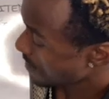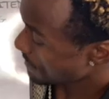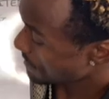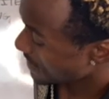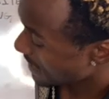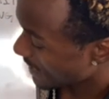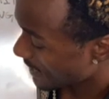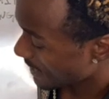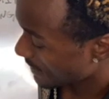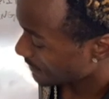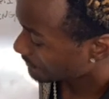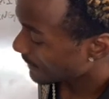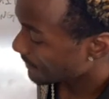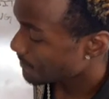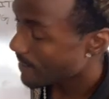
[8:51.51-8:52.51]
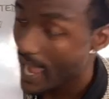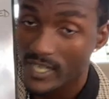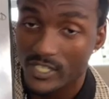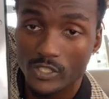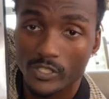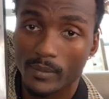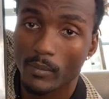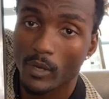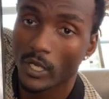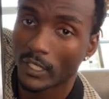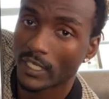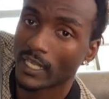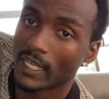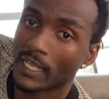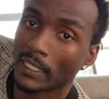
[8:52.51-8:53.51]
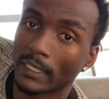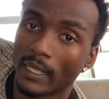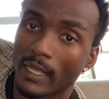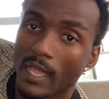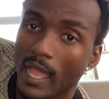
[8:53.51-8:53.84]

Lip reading: By mastering marketing,